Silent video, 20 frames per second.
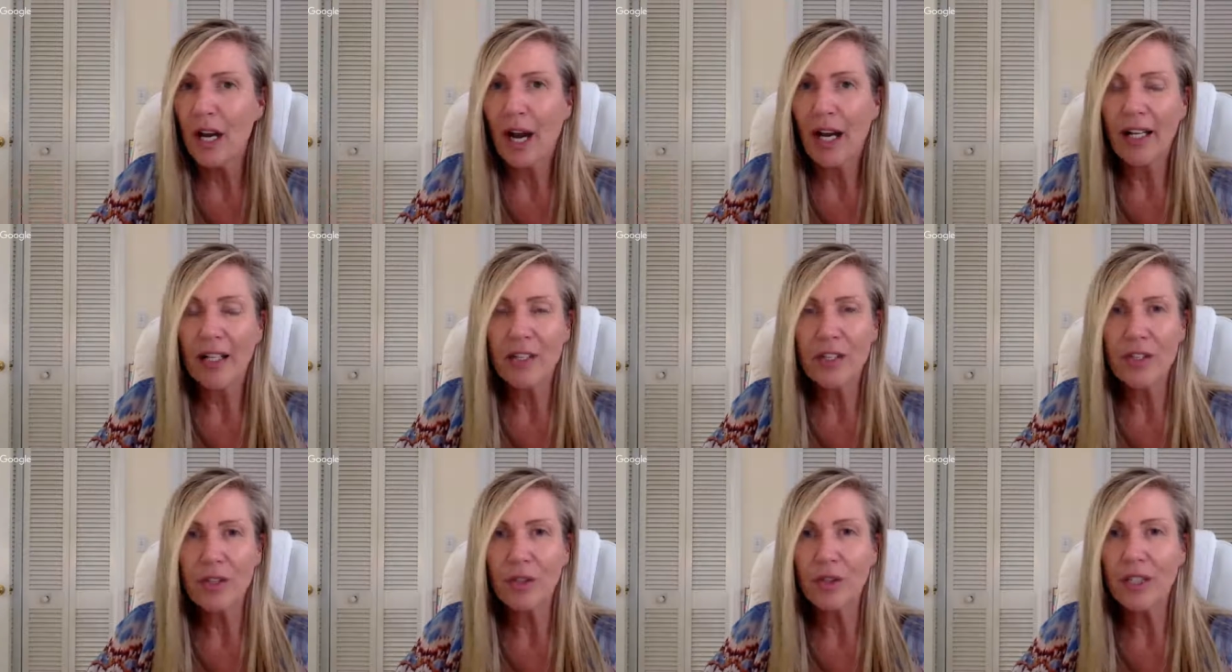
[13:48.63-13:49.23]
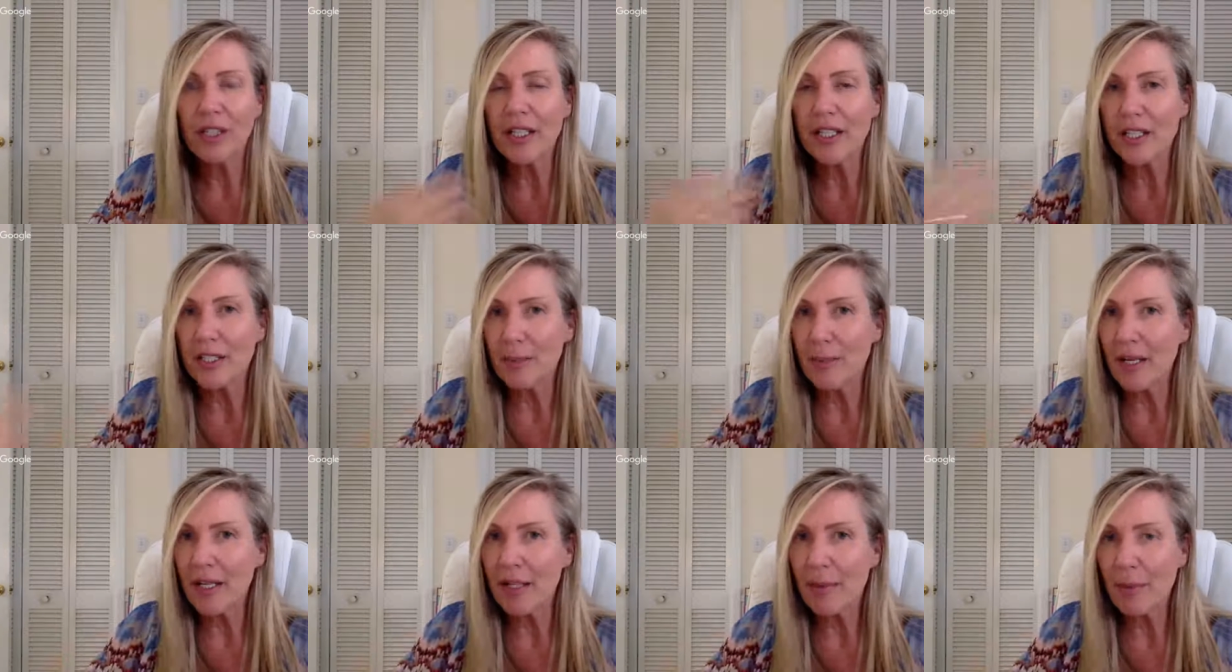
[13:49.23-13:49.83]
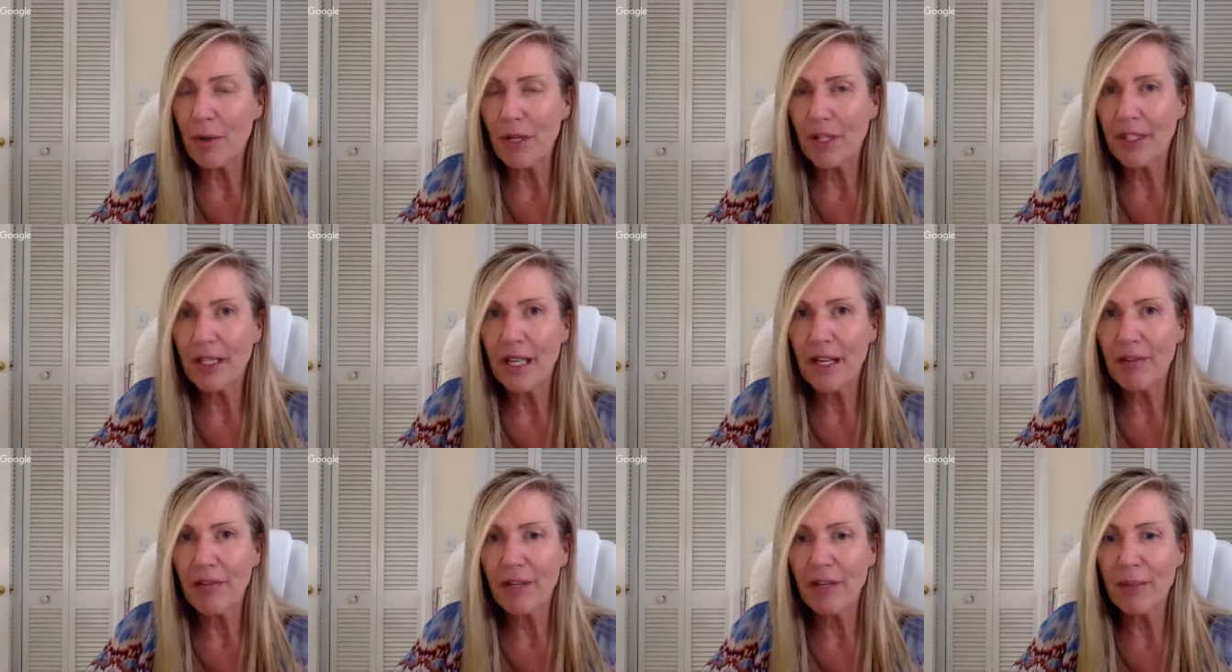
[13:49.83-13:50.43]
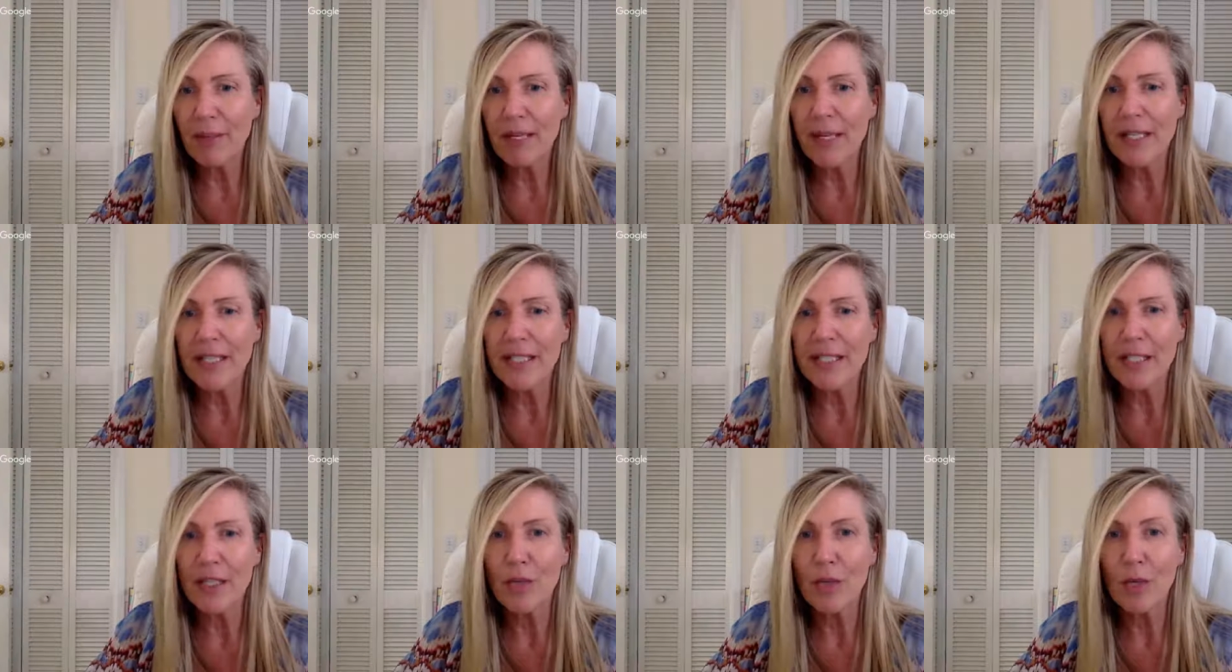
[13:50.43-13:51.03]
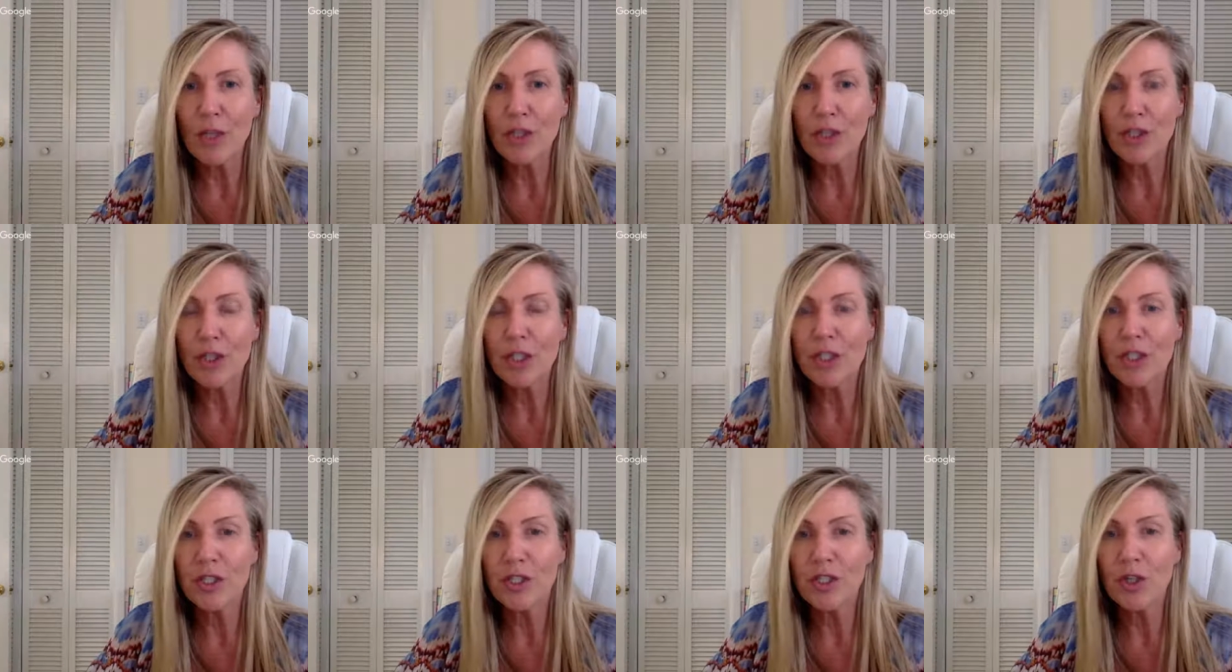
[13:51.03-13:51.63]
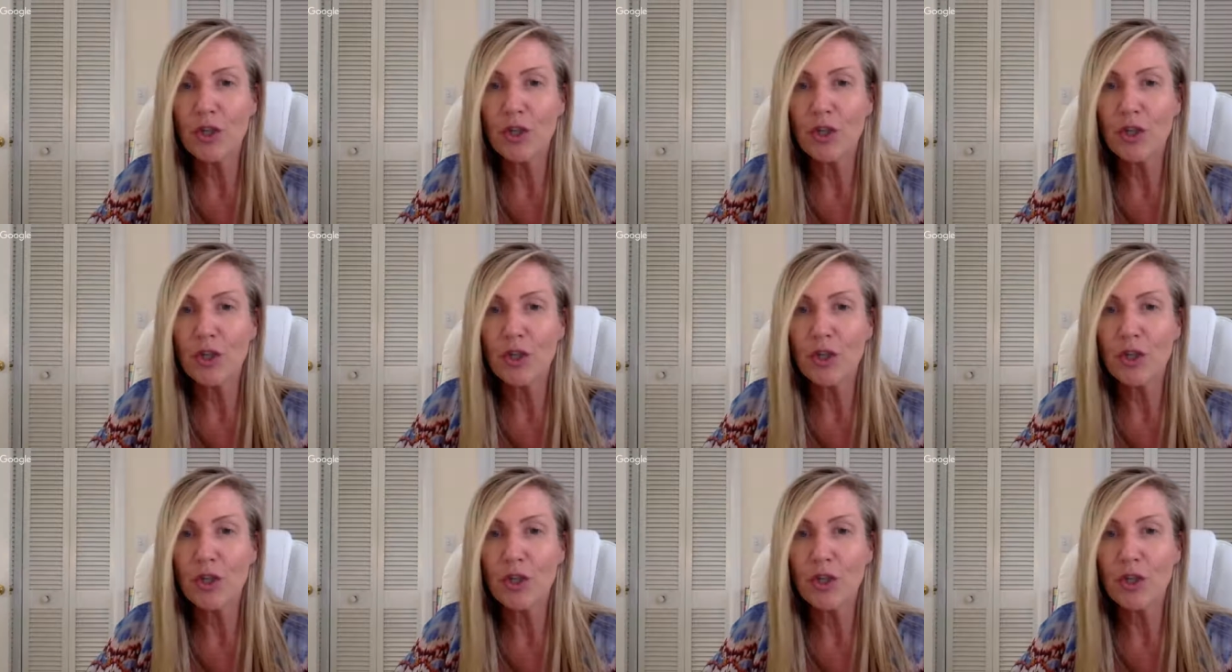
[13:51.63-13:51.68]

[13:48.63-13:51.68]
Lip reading: I can certainly expand upon that. If anybody has any questions,